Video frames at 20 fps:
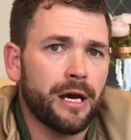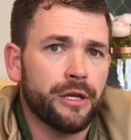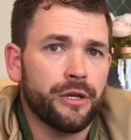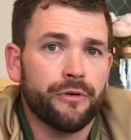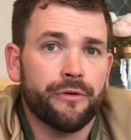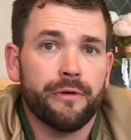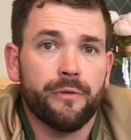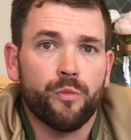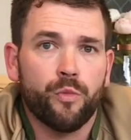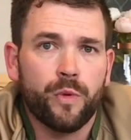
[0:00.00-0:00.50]

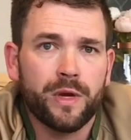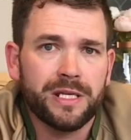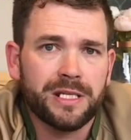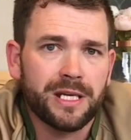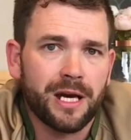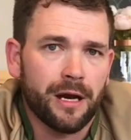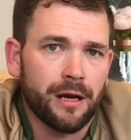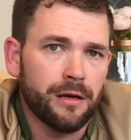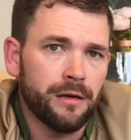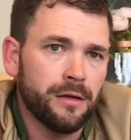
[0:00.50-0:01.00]
you're in
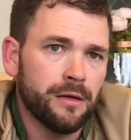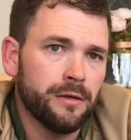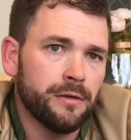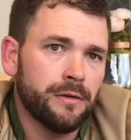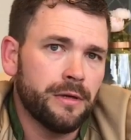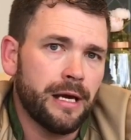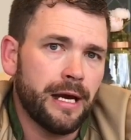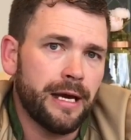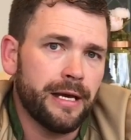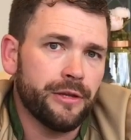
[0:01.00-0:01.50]
winter
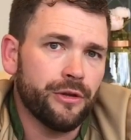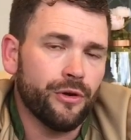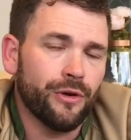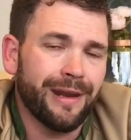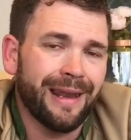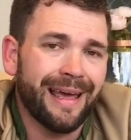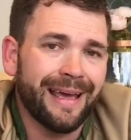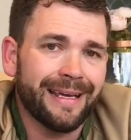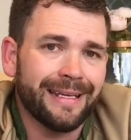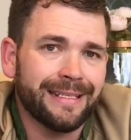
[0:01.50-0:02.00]
and you're
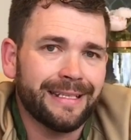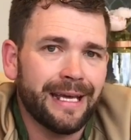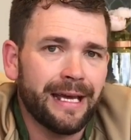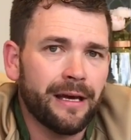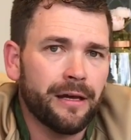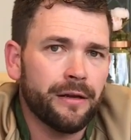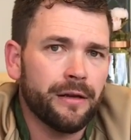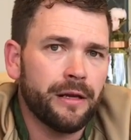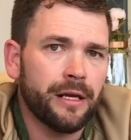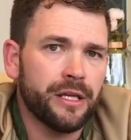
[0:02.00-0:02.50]
laying
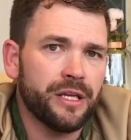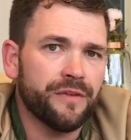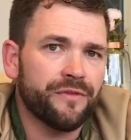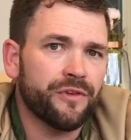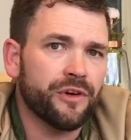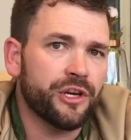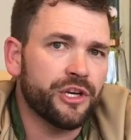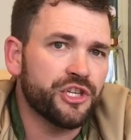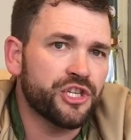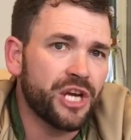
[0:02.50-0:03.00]
down and you've
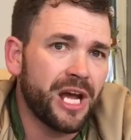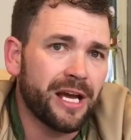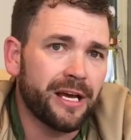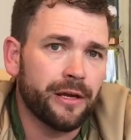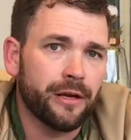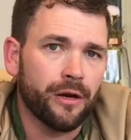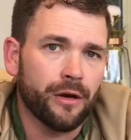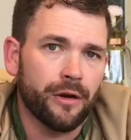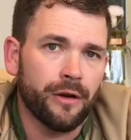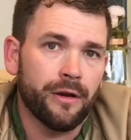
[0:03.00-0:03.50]
got a
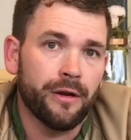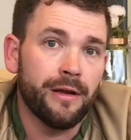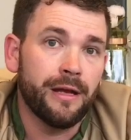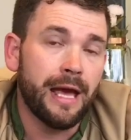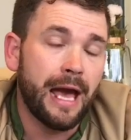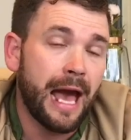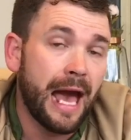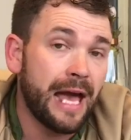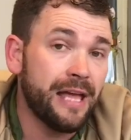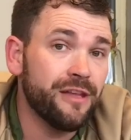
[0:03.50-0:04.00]
jacket on
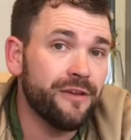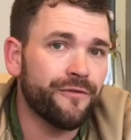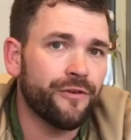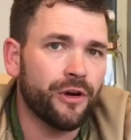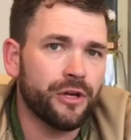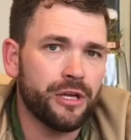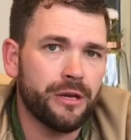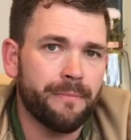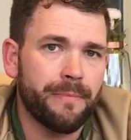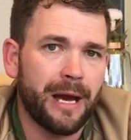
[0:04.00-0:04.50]
and you've
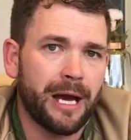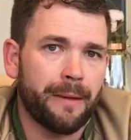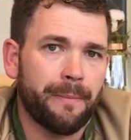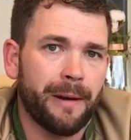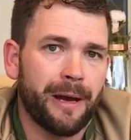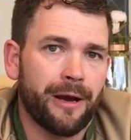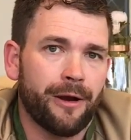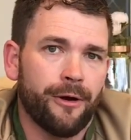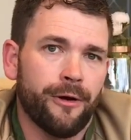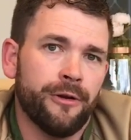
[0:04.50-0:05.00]
got your
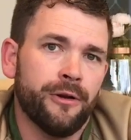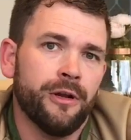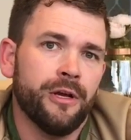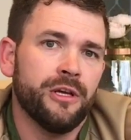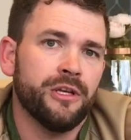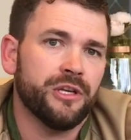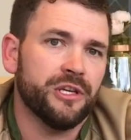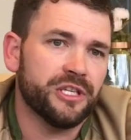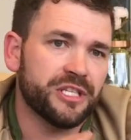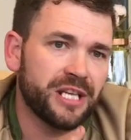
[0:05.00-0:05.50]
backpack on,
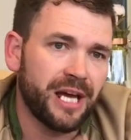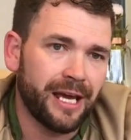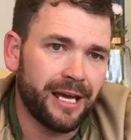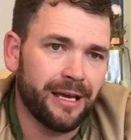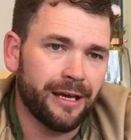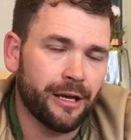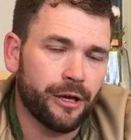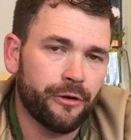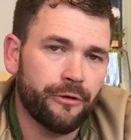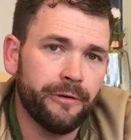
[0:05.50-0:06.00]
you're
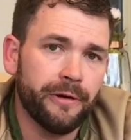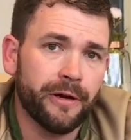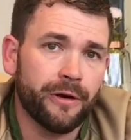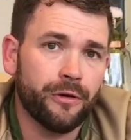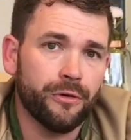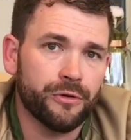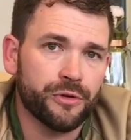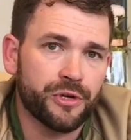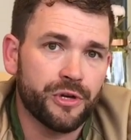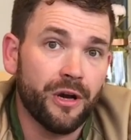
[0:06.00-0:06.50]
taking a
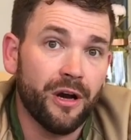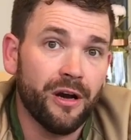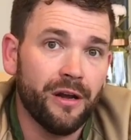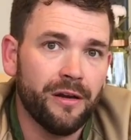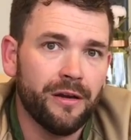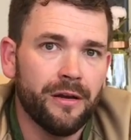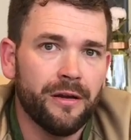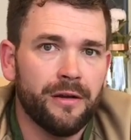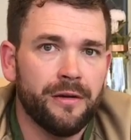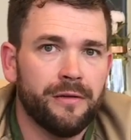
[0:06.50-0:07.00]
critical shot,
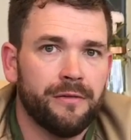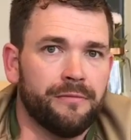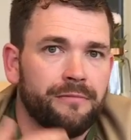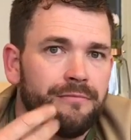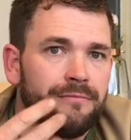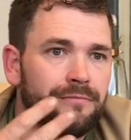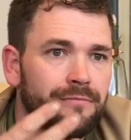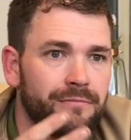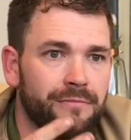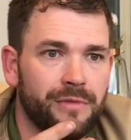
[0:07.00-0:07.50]

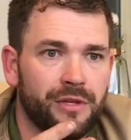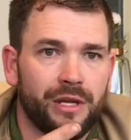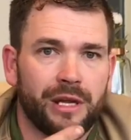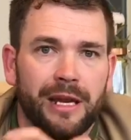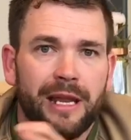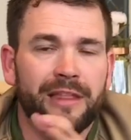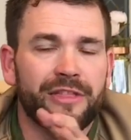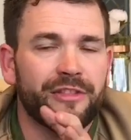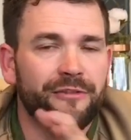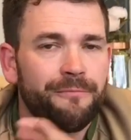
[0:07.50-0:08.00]
your
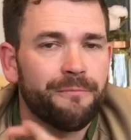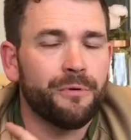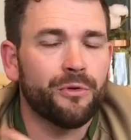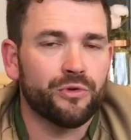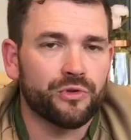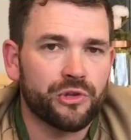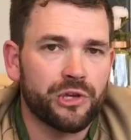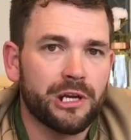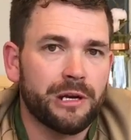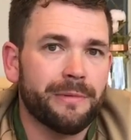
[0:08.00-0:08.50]
length of pull
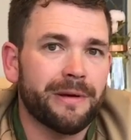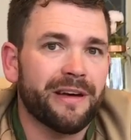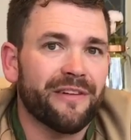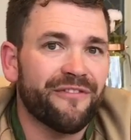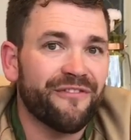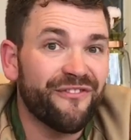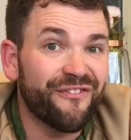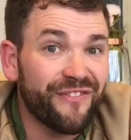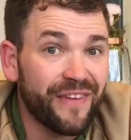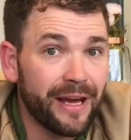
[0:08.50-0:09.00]
is going to be a
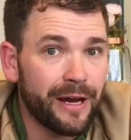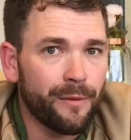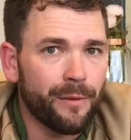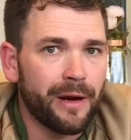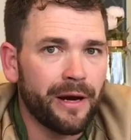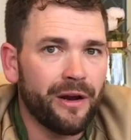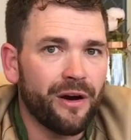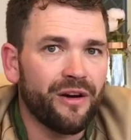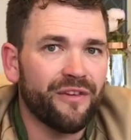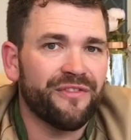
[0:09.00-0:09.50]
fair
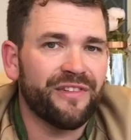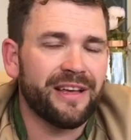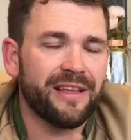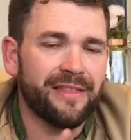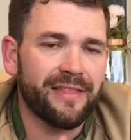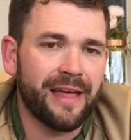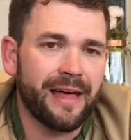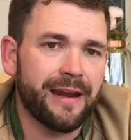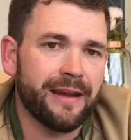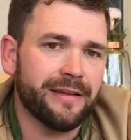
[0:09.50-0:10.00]
way off
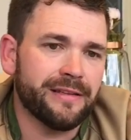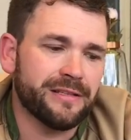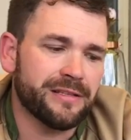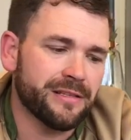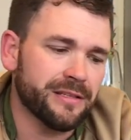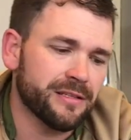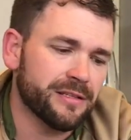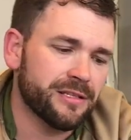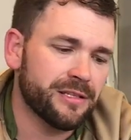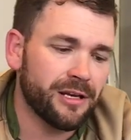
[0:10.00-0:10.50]
in that
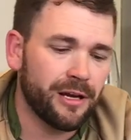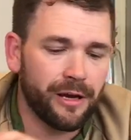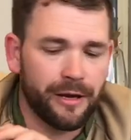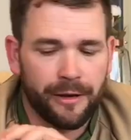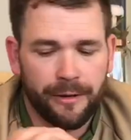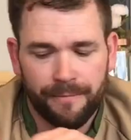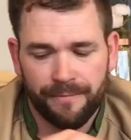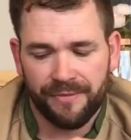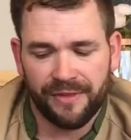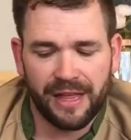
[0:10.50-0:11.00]
instance. So
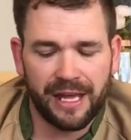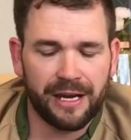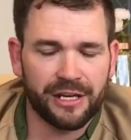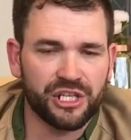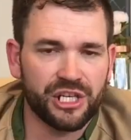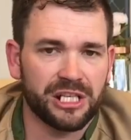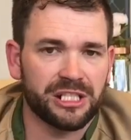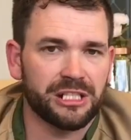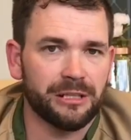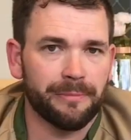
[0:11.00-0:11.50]
that
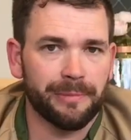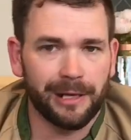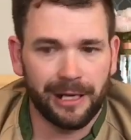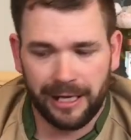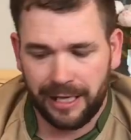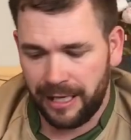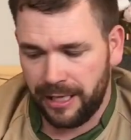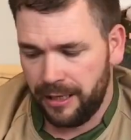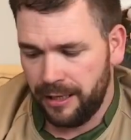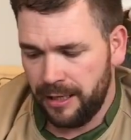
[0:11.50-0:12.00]

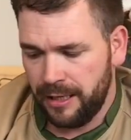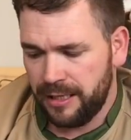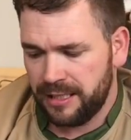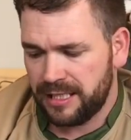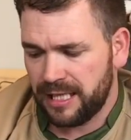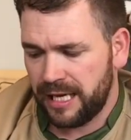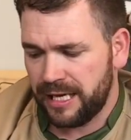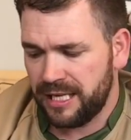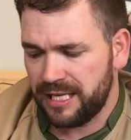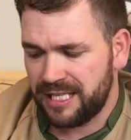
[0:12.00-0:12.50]
adjustability,
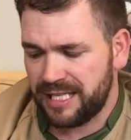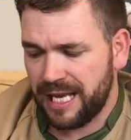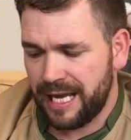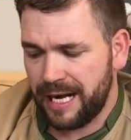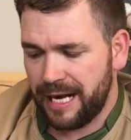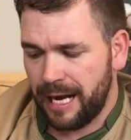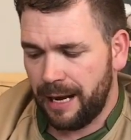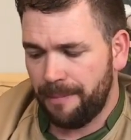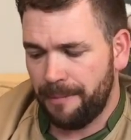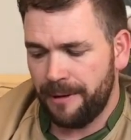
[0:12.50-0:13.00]
say you set
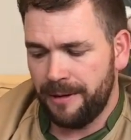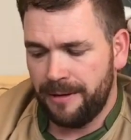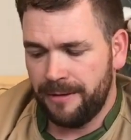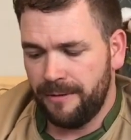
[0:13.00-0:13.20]
it up